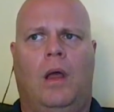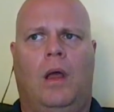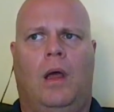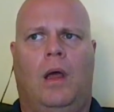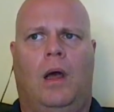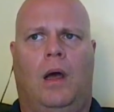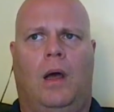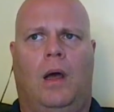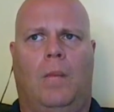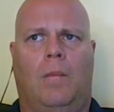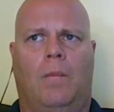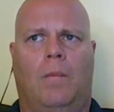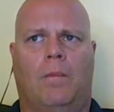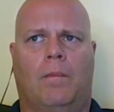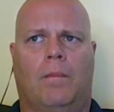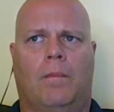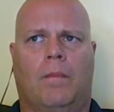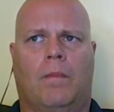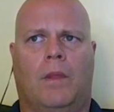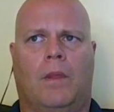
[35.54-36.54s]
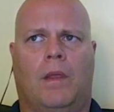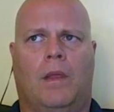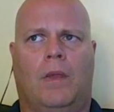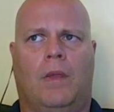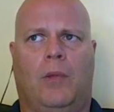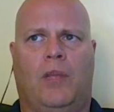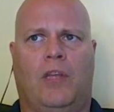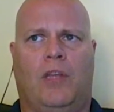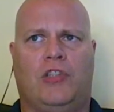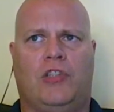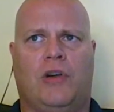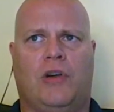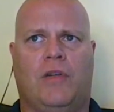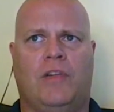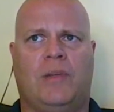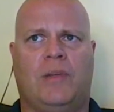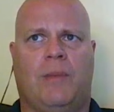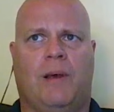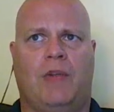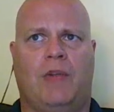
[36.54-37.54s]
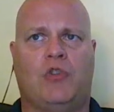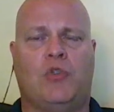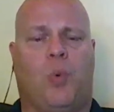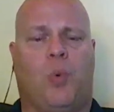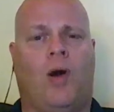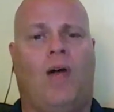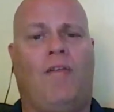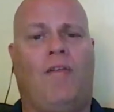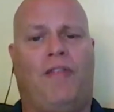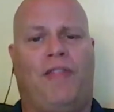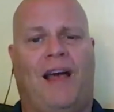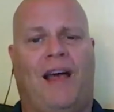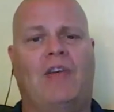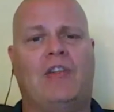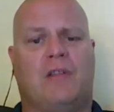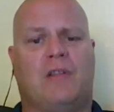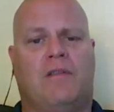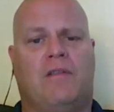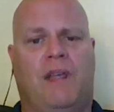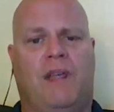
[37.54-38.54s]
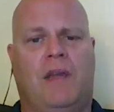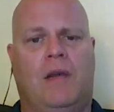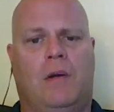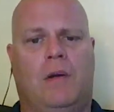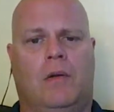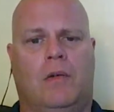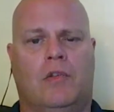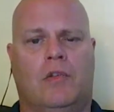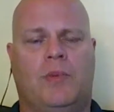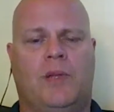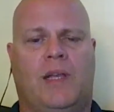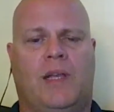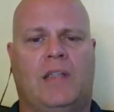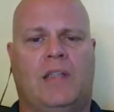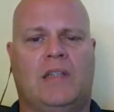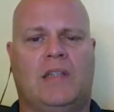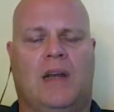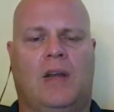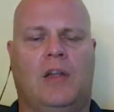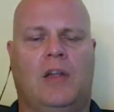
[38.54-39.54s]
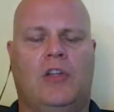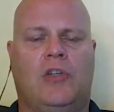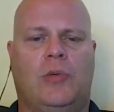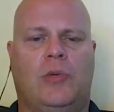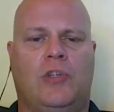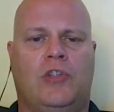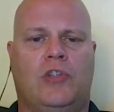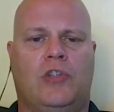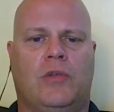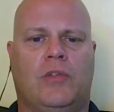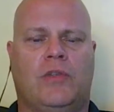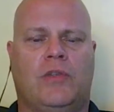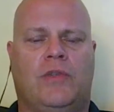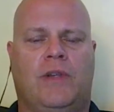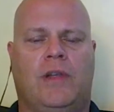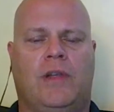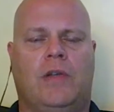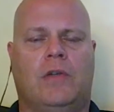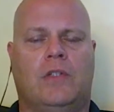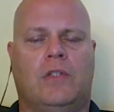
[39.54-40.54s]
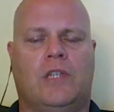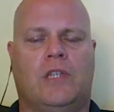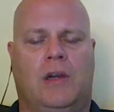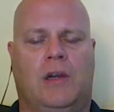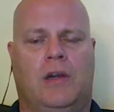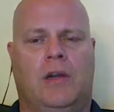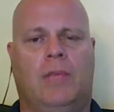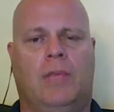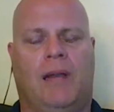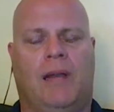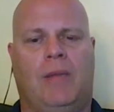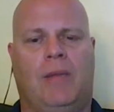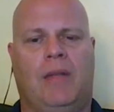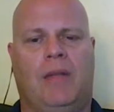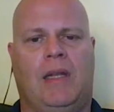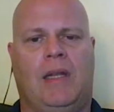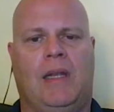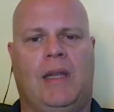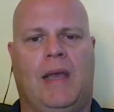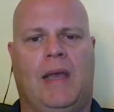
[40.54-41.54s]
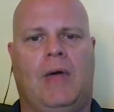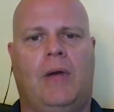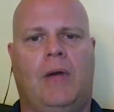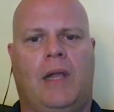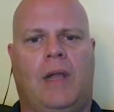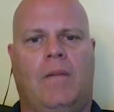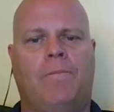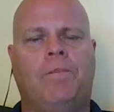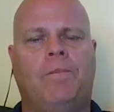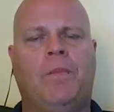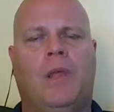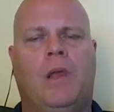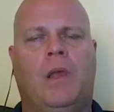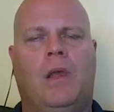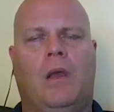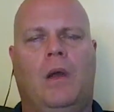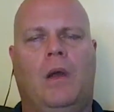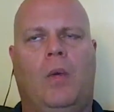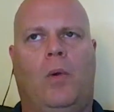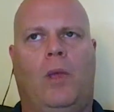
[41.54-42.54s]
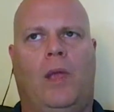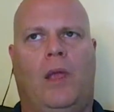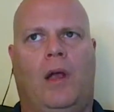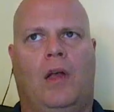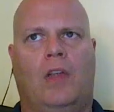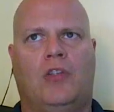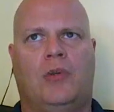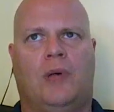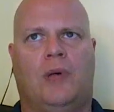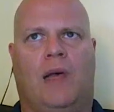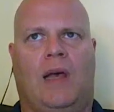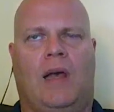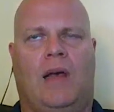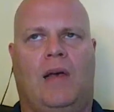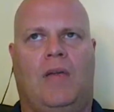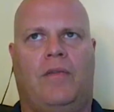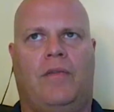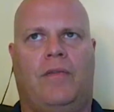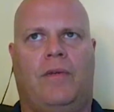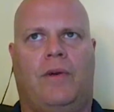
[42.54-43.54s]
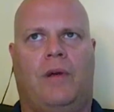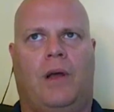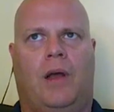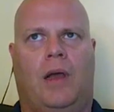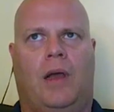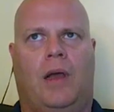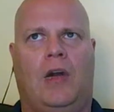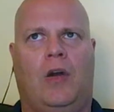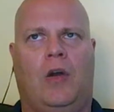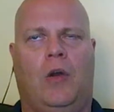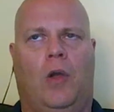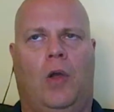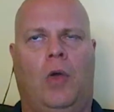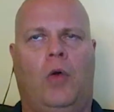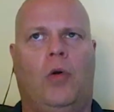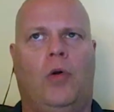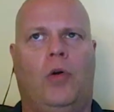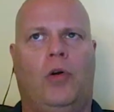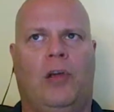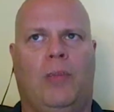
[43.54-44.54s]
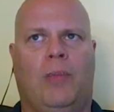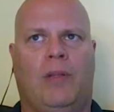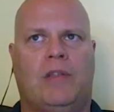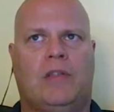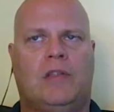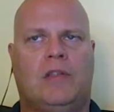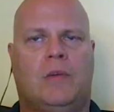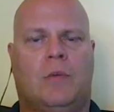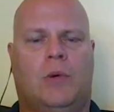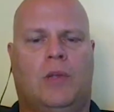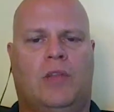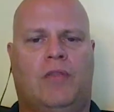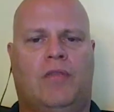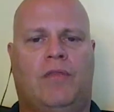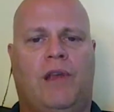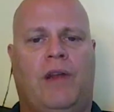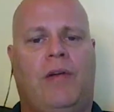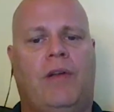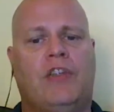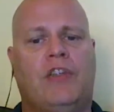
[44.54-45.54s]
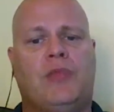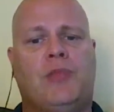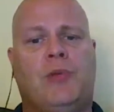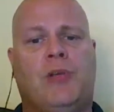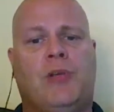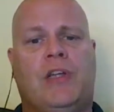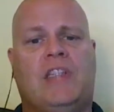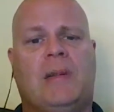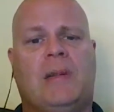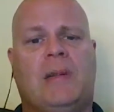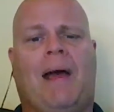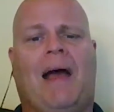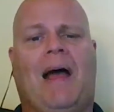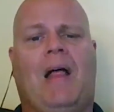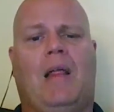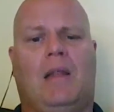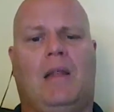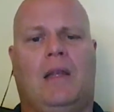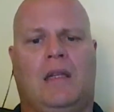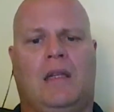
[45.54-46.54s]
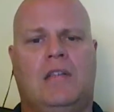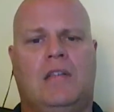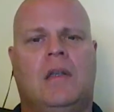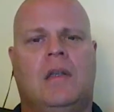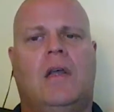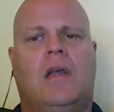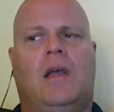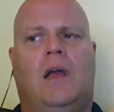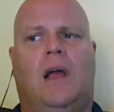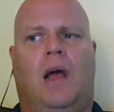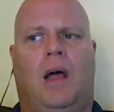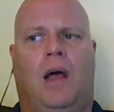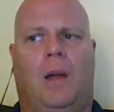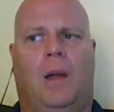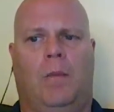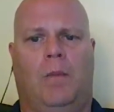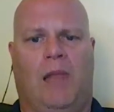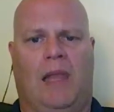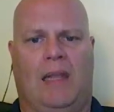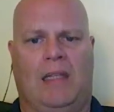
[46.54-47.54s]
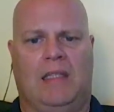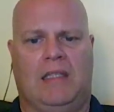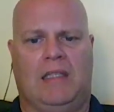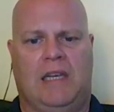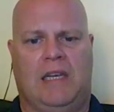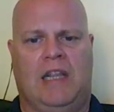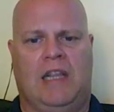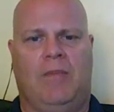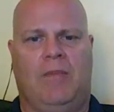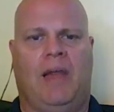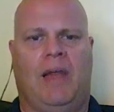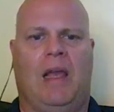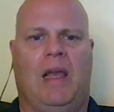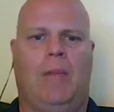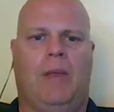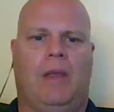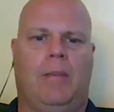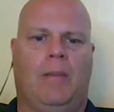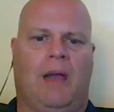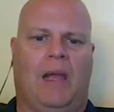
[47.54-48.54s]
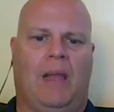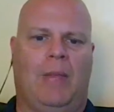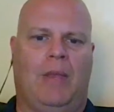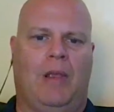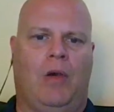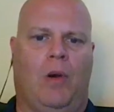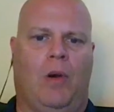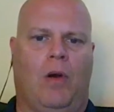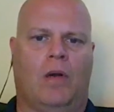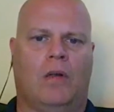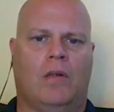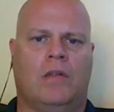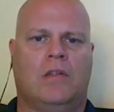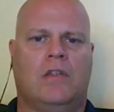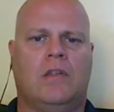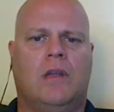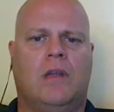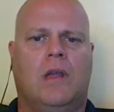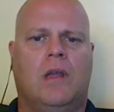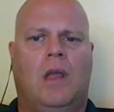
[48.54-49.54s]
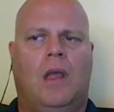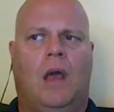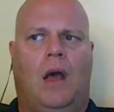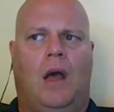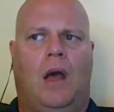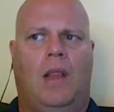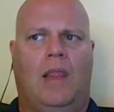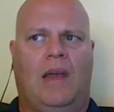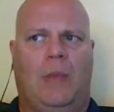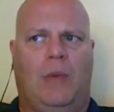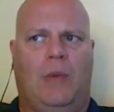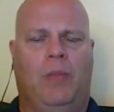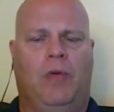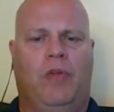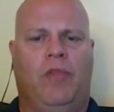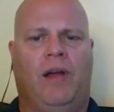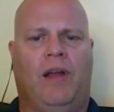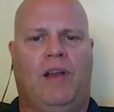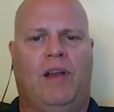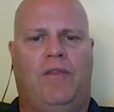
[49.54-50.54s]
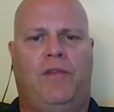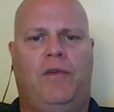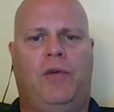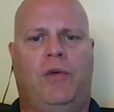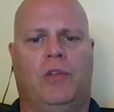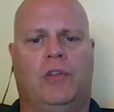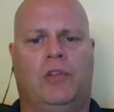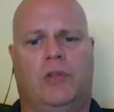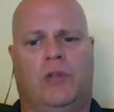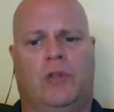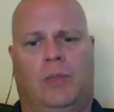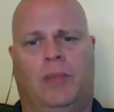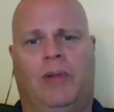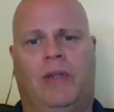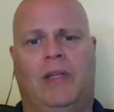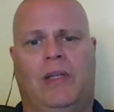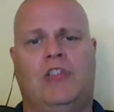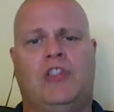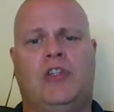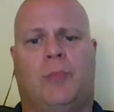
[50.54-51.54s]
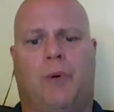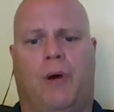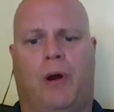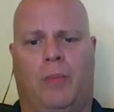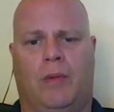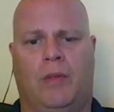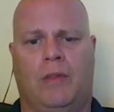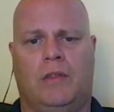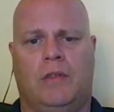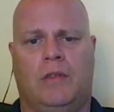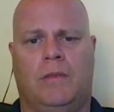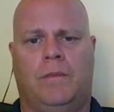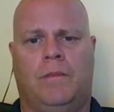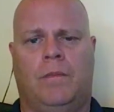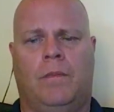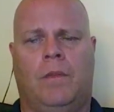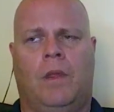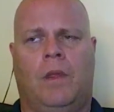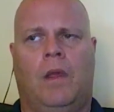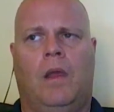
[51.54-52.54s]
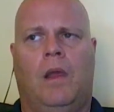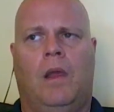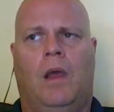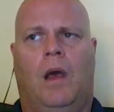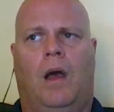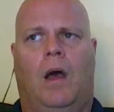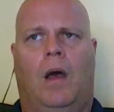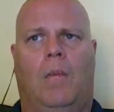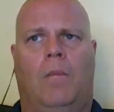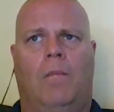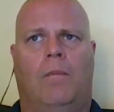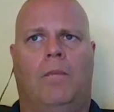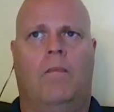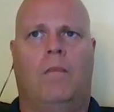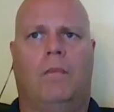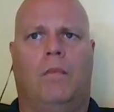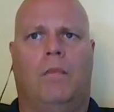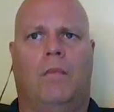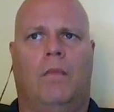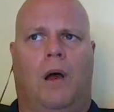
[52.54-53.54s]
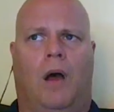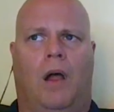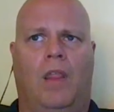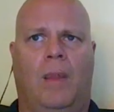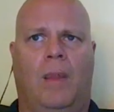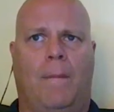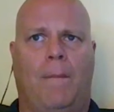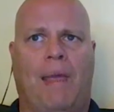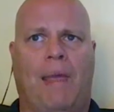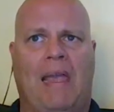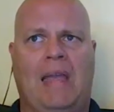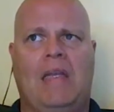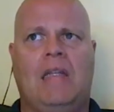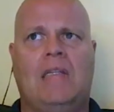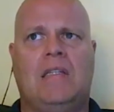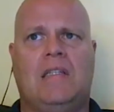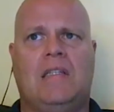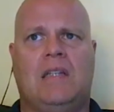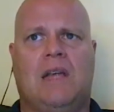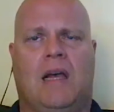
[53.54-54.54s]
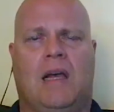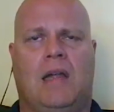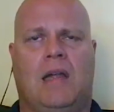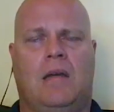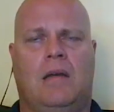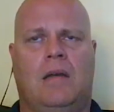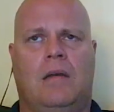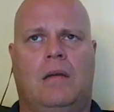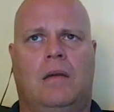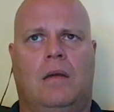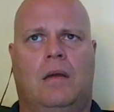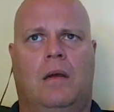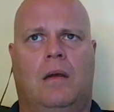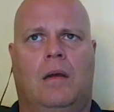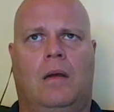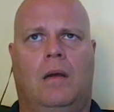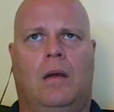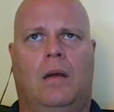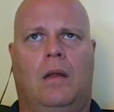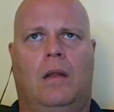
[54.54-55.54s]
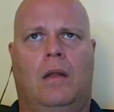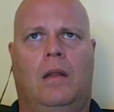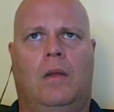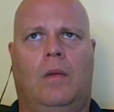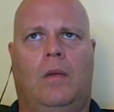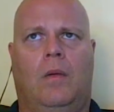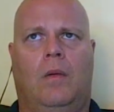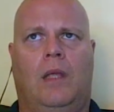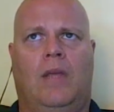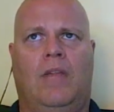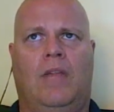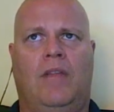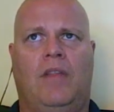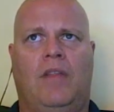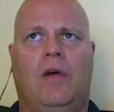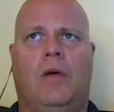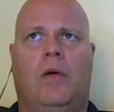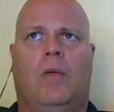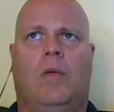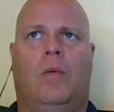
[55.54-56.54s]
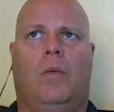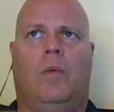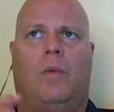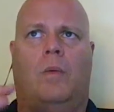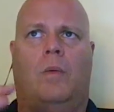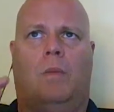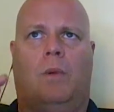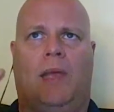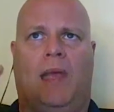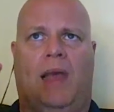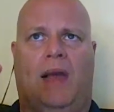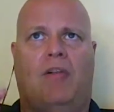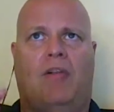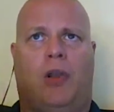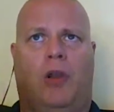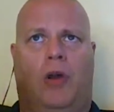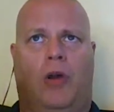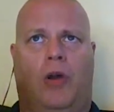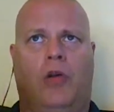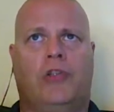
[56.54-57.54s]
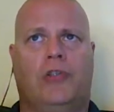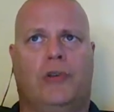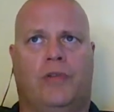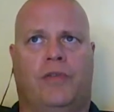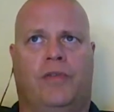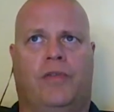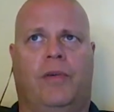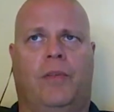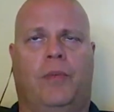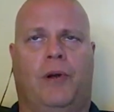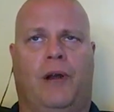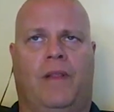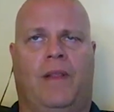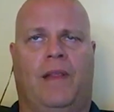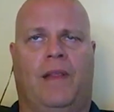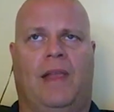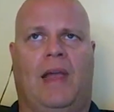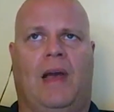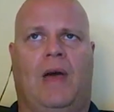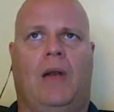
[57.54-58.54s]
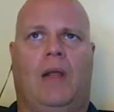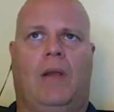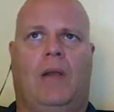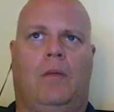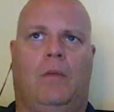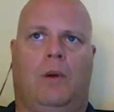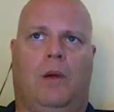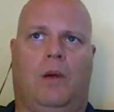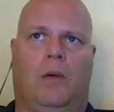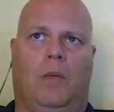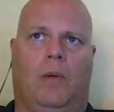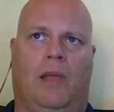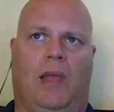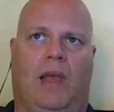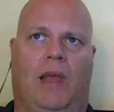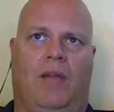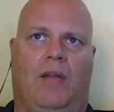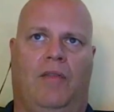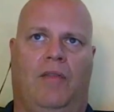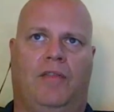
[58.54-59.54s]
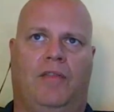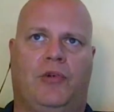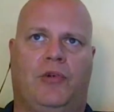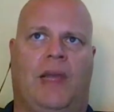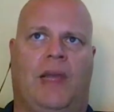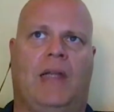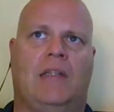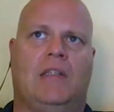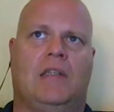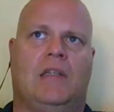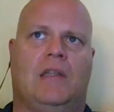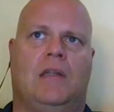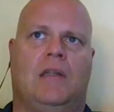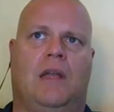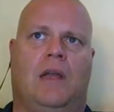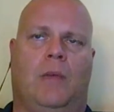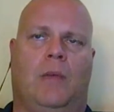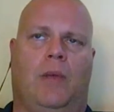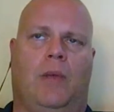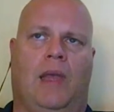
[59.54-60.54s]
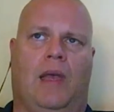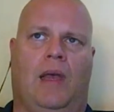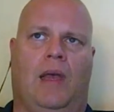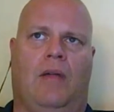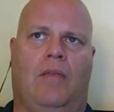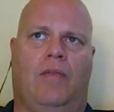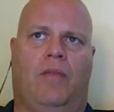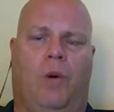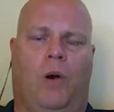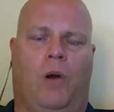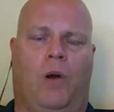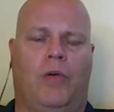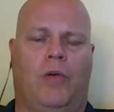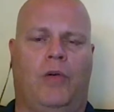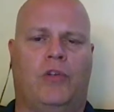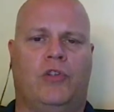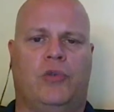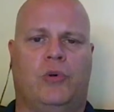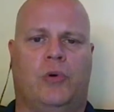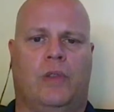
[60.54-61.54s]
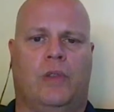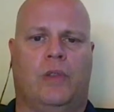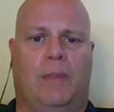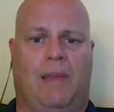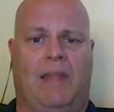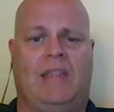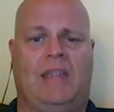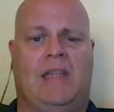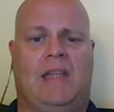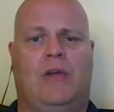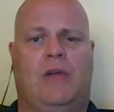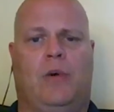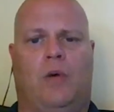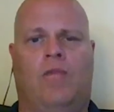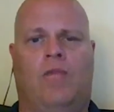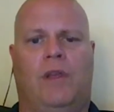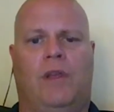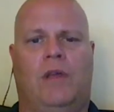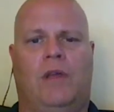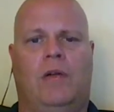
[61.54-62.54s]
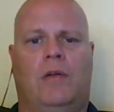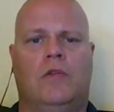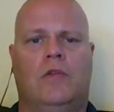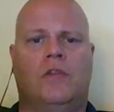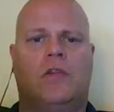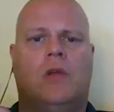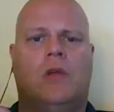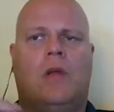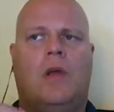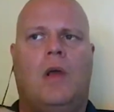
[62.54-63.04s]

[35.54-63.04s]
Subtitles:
Um, we service about 12,000 vehicles because not only do we service vehicles here in Miami-Dade County, we also have interlocal agreements with various municipalities like City of Miami, Miami Gardens, that we provide fuel to their police departments. On the maintenance side, even though we have a larger footprint in the county where we have transit and we have water and sewer that maintain their own vehicles,